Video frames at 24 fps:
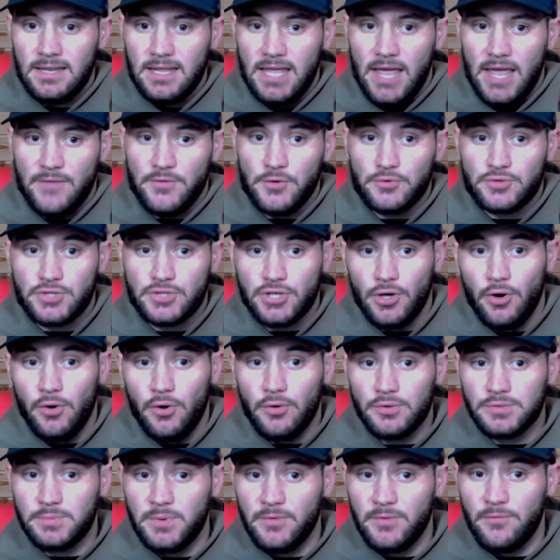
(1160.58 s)
if you
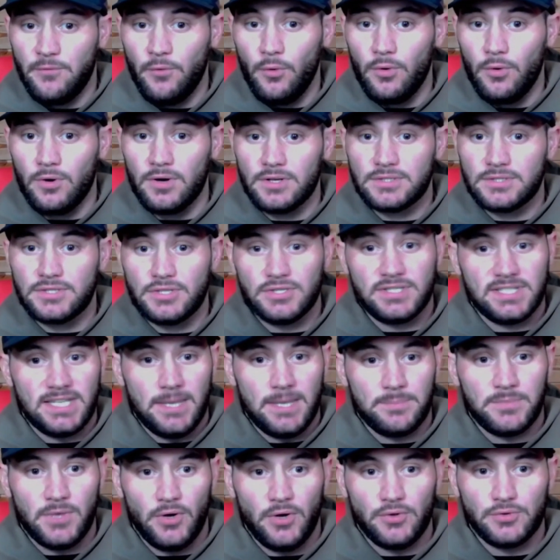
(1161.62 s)
chose before to
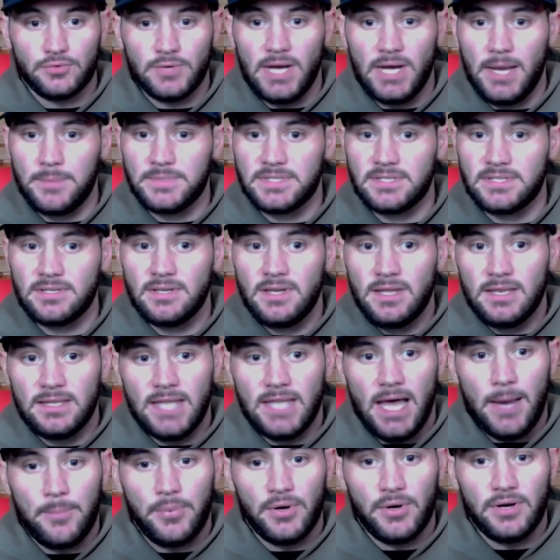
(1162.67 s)
skip those reps,
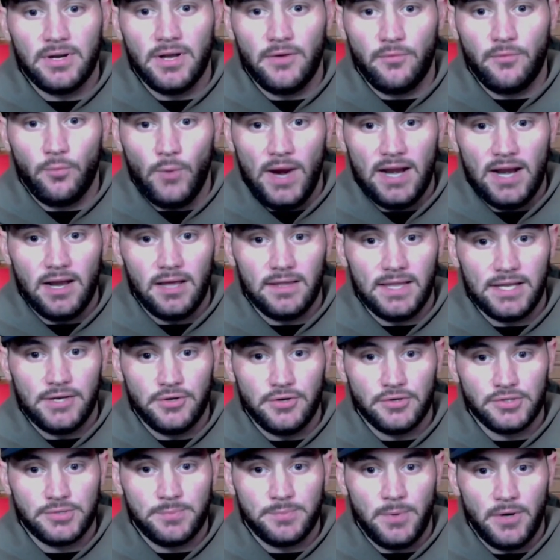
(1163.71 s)
not put enough weight on like
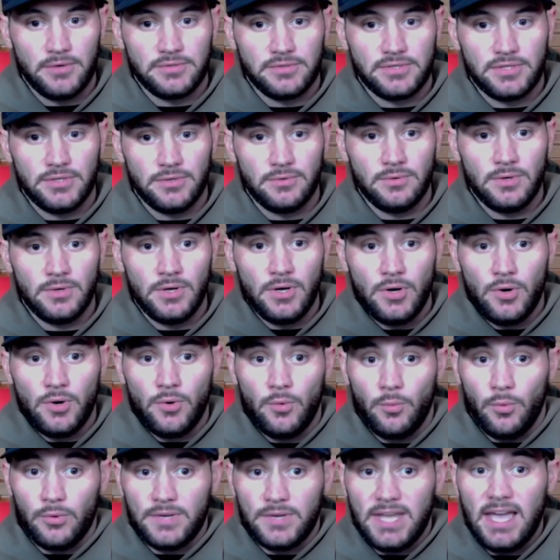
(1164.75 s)
you're supposed to,
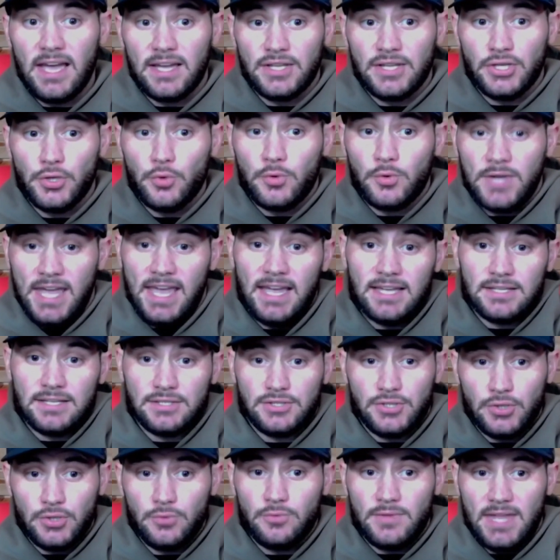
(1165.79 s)
well, yeah, you can't
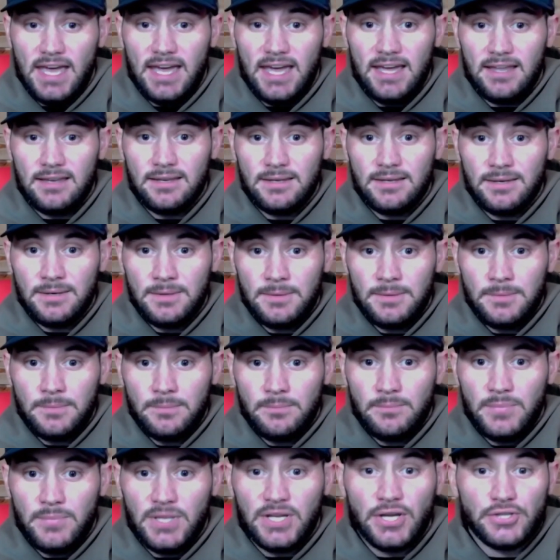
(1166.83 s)
do that
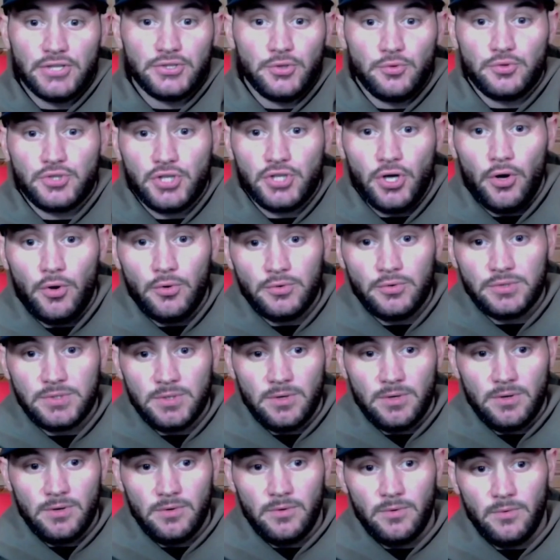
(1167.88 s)
because you chose
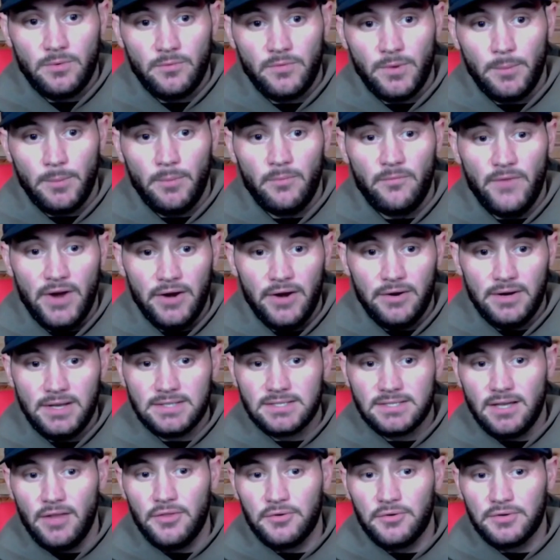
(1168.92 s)
from
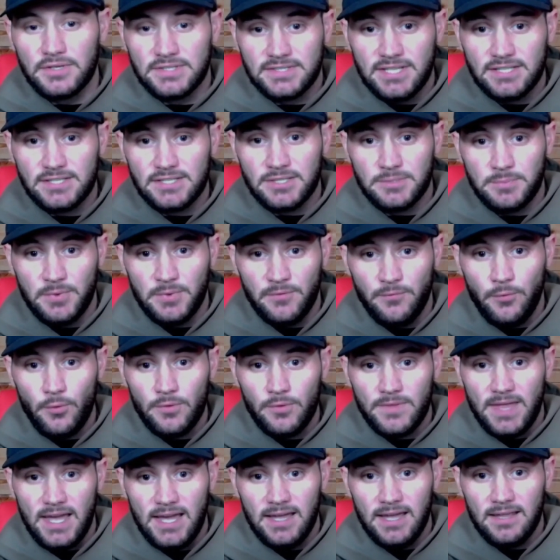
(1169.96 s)
various other decisions
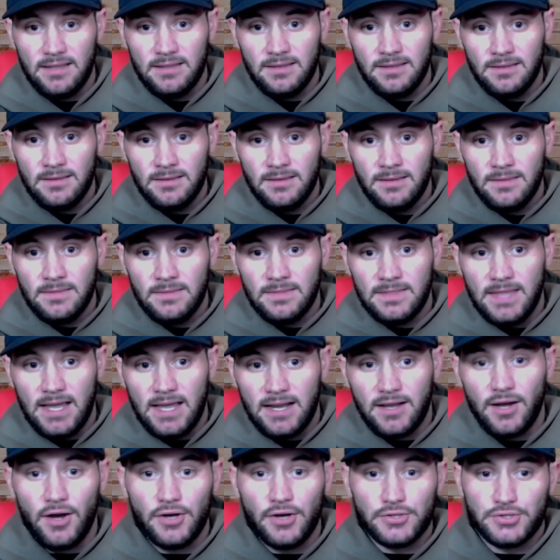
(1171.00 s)
before that
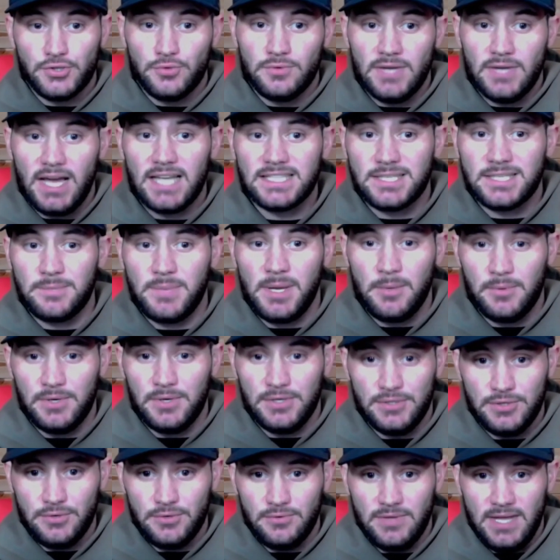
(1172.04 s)
caused you not to be able to
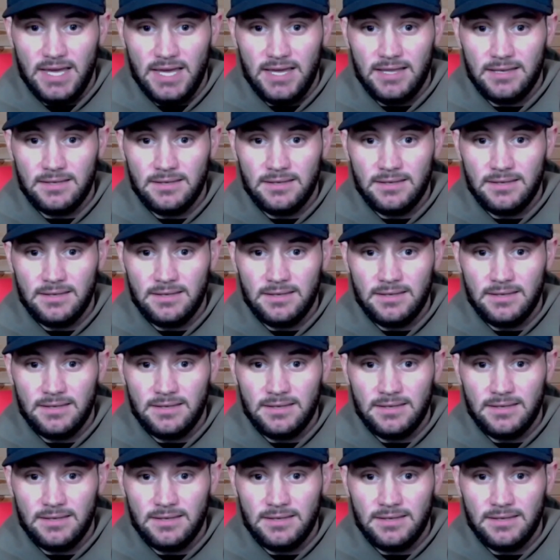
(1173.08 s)
do that.